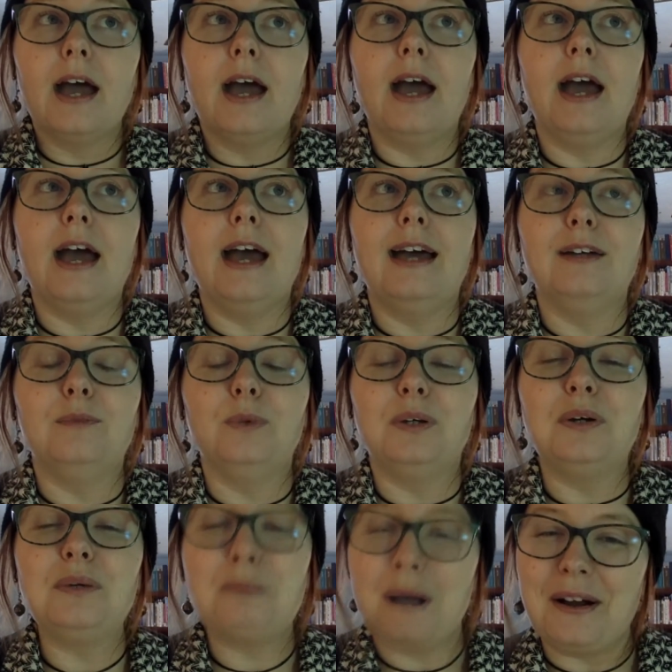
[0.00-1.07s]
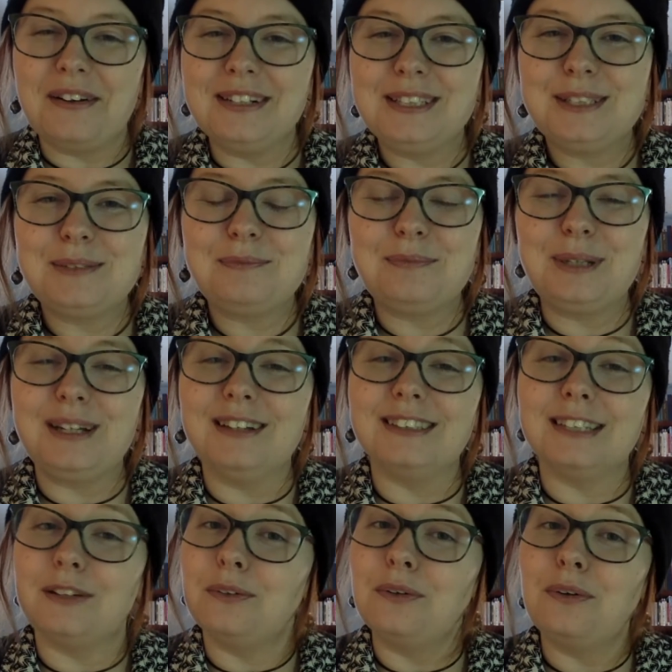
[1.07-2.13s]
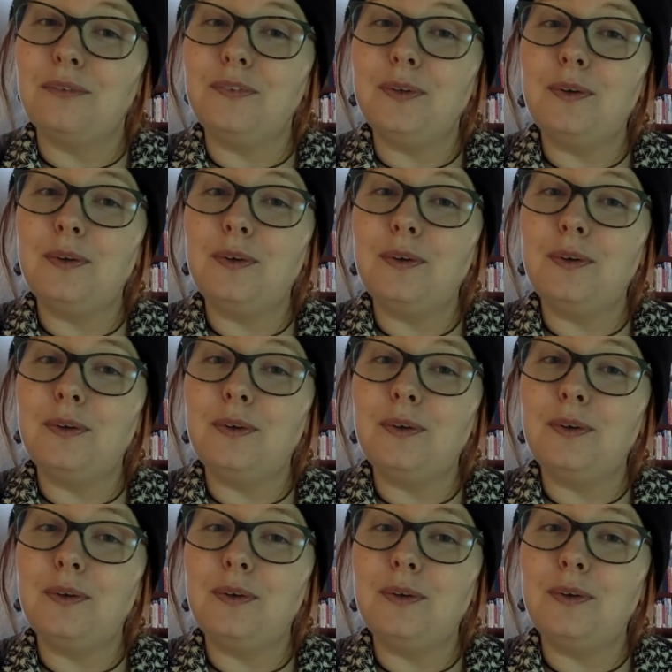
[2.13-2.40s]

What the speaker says: And we go to Paris because I don't know if